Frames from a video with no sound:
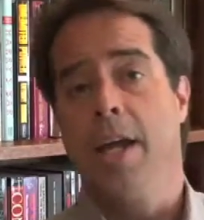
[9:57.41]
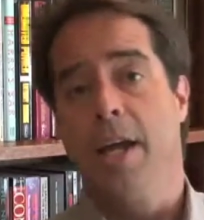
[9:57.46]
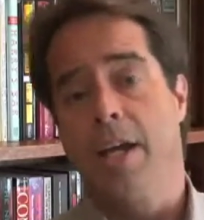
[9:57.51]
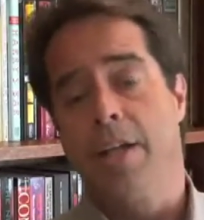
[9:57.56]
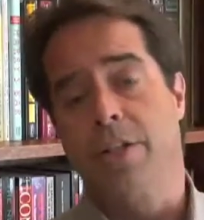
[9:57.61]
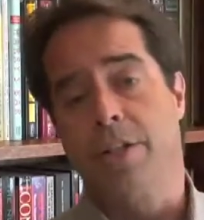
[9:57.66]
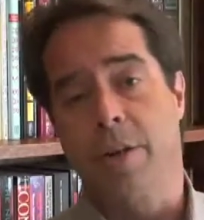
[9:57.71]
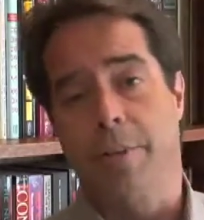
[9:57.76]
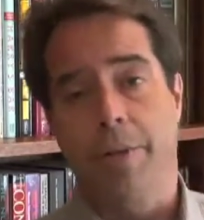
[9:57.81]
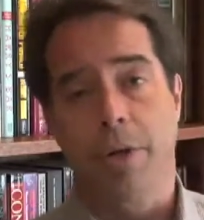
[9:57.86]

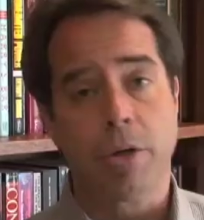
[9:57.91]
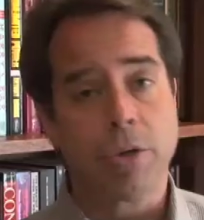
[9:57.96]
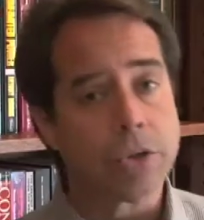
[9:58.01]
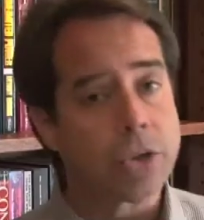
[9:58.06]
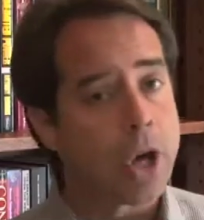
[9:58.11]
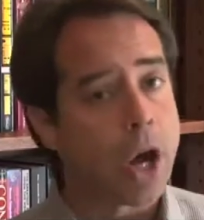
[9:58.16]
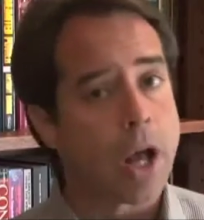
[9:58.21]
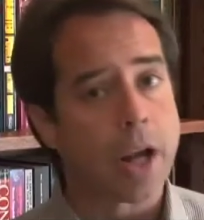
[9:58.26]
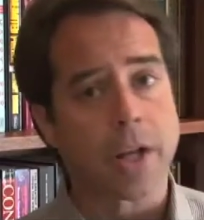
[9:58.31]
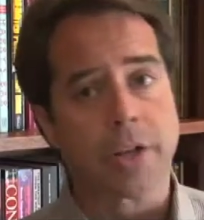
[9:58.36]
as somebody
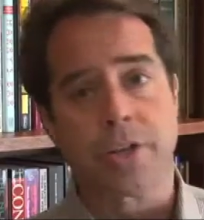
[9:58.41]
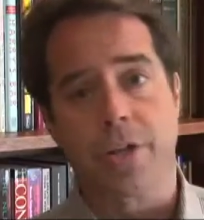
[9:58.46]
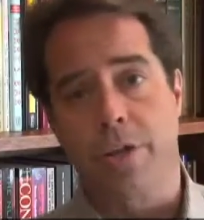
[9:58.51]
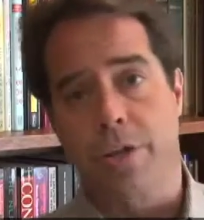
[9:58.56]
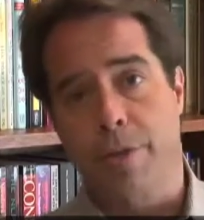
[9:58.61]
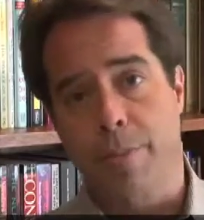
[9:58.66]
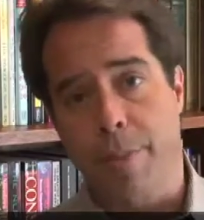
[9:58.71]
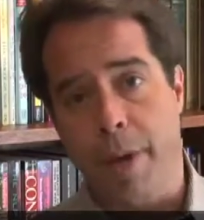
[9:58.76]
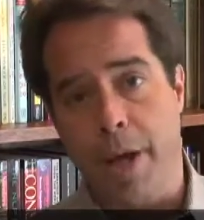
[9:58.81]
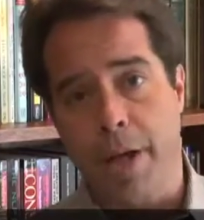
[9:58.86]
who's honest
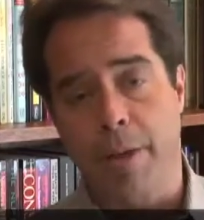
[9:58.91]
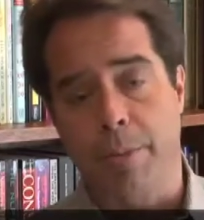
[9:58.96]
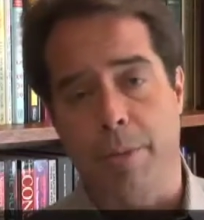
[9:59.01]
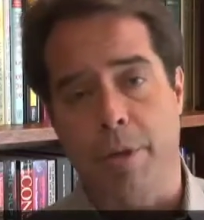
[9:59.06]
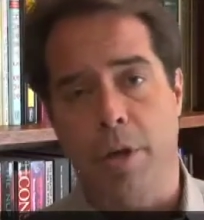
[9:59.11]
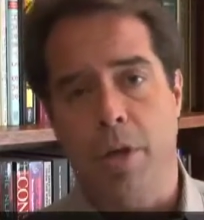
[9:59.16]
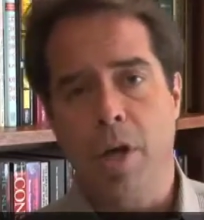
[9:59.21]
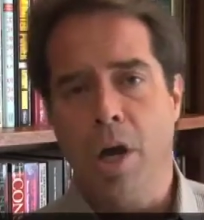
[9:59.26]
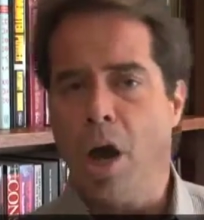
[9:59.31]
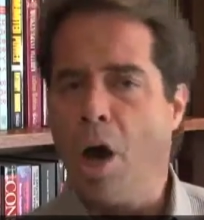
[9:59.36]
and
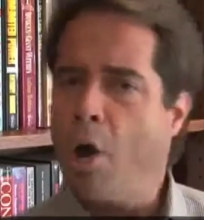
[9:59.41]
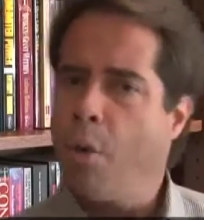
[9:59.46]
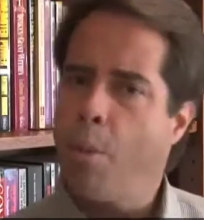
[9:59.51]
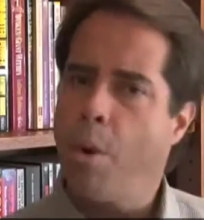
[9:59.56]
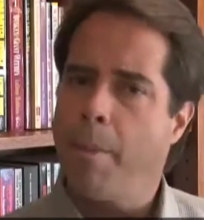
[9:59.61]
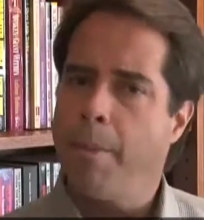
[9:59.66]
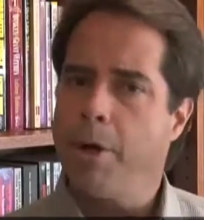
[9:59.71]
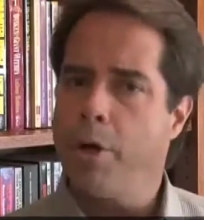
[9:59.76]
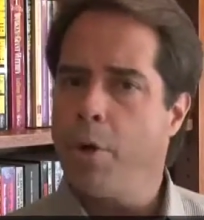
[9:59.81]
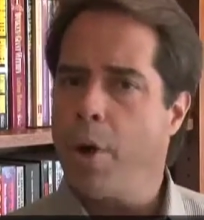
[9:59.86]
dependable, a
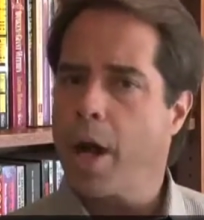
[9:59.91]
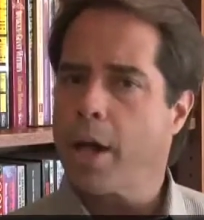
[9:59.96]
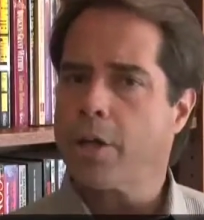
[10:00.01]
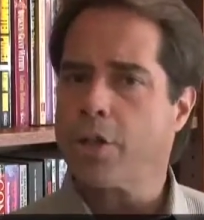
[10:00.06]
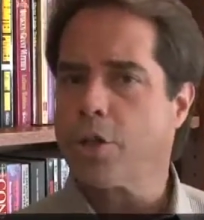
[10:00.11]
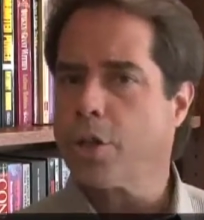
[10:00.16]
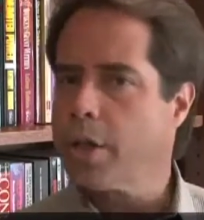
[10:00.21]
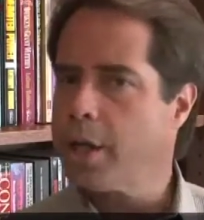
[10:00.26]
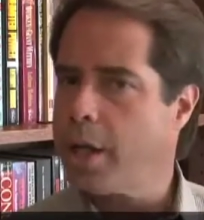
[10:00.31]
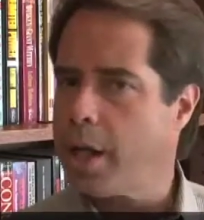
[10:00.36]
woman who
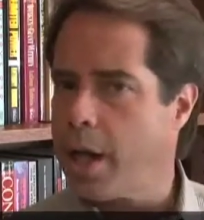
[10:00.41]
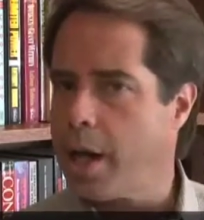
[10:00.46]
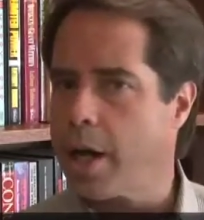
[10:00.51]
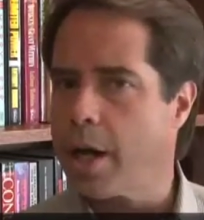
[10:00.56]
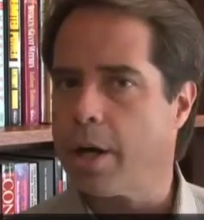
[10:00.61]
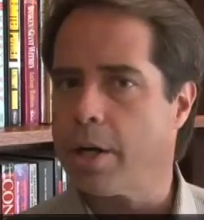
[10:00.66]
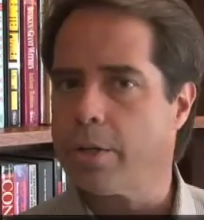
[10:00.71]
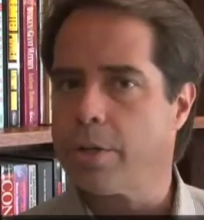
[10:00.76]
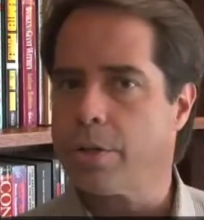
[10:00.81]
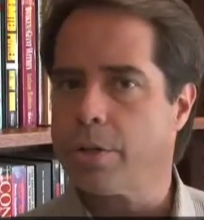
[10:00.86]
actually
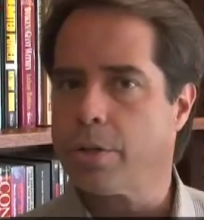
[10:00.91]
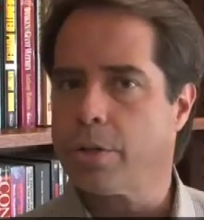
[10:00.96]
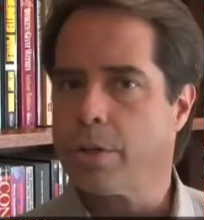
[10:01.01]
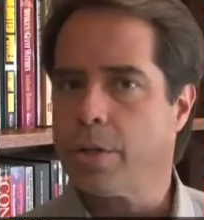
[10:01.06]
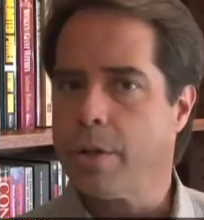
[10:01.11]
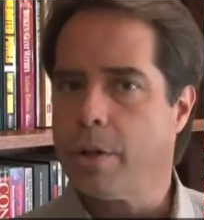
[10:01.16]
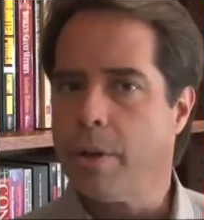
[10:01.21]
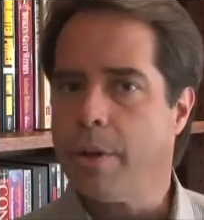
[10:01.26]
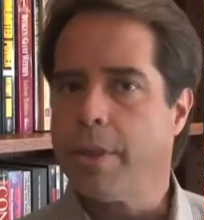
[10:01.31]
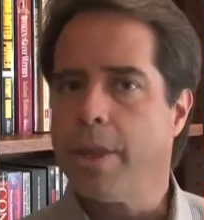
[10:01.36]
cares.
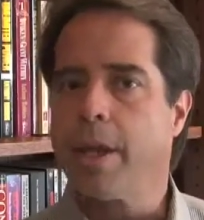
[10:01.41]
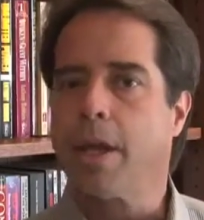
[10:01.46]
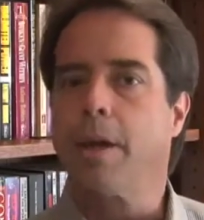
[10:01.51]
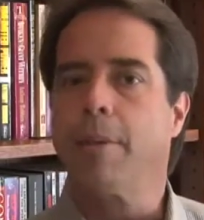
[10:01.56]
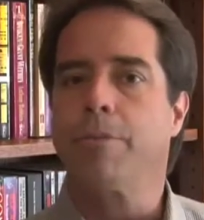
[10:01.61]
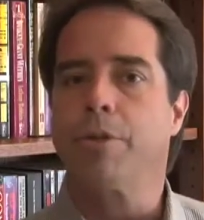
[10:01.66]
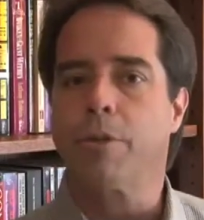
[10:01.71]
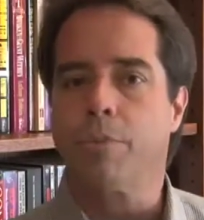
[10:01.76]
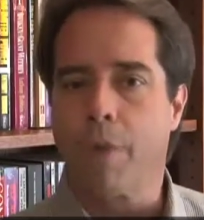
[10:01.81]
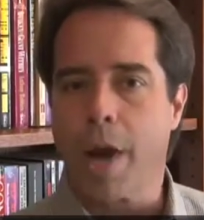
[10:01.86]
They
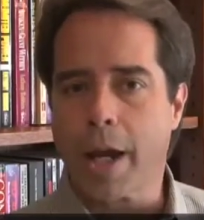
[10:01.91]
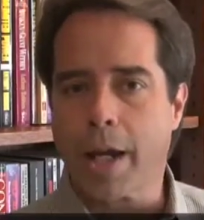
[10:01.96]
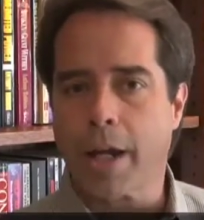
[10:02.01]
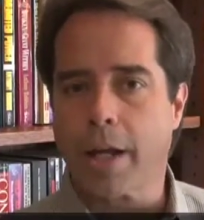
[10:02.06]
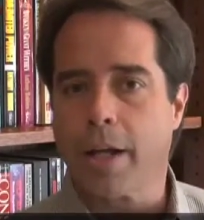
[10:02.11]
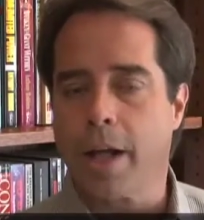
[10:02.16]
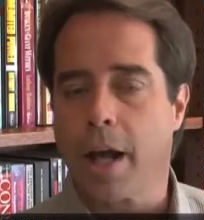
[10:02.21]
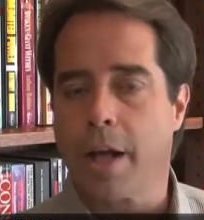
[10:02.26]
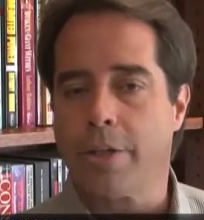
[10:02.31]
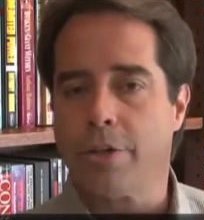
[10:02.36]
come to
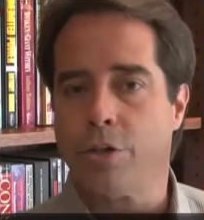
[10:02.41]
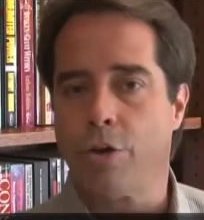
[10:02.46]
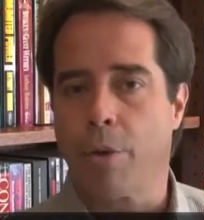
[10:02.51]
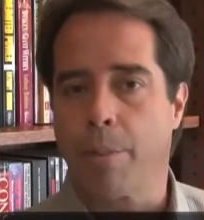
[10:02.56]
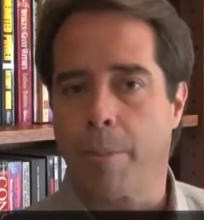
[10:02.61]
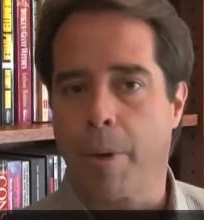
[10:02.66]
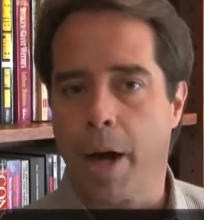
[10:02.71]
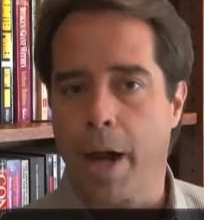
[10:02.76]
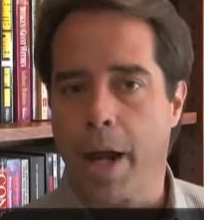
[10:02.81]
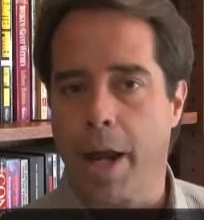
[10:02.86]
recognize your
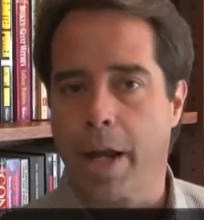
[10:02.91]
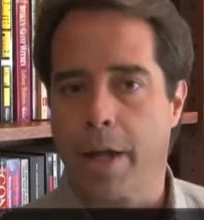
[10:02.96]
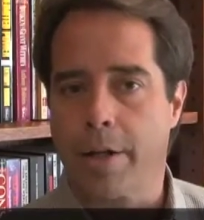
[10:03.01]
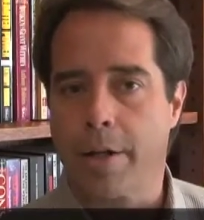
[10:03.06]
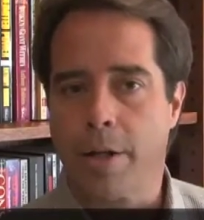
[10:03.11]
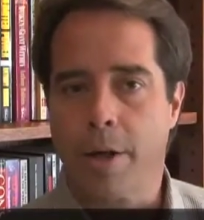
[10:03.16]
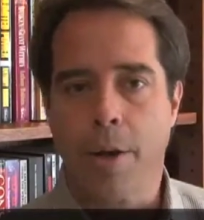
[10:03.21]
brand.